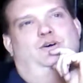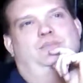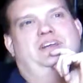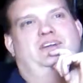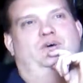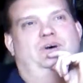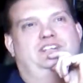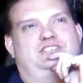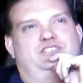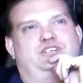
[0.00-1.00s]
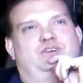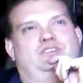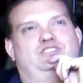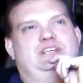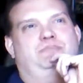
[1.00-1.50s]
Hope they don't watch this show.
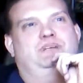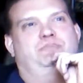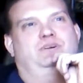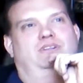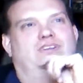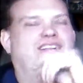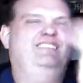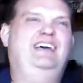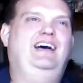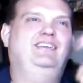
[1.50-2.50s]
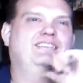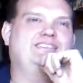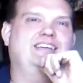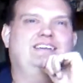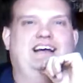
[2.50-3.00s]
The Jeep people. Well, now it's
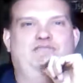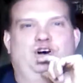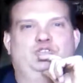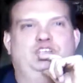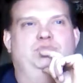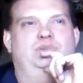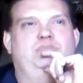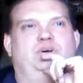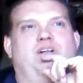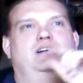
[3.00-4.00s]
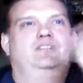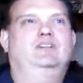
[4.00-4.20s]
like I've known Jeep people.